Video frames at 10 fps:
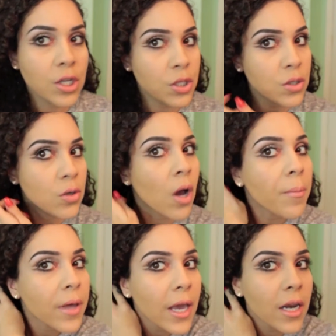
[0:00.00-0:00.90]
too
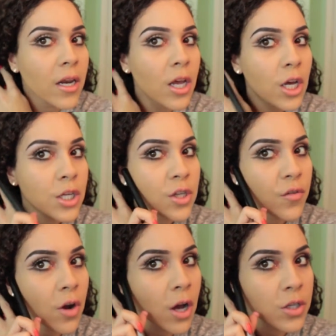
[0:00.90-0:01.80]
complicated. So
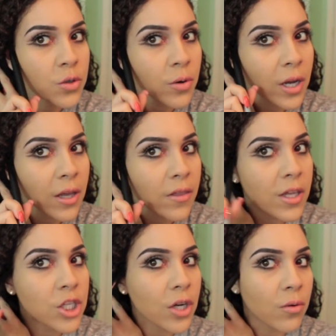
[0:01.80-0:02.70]
for contouring,
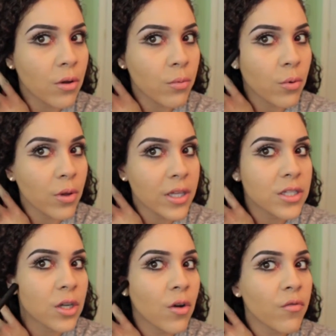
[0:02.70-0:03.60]
the general rule is
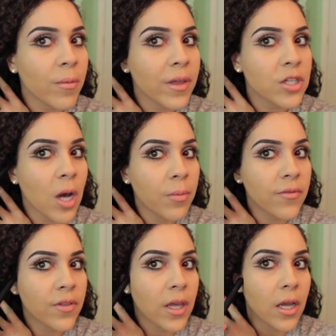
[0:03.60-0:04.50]
to go from the top
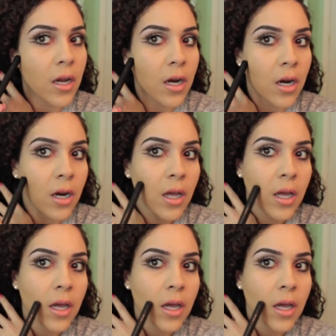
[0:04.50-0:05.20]
of the ear,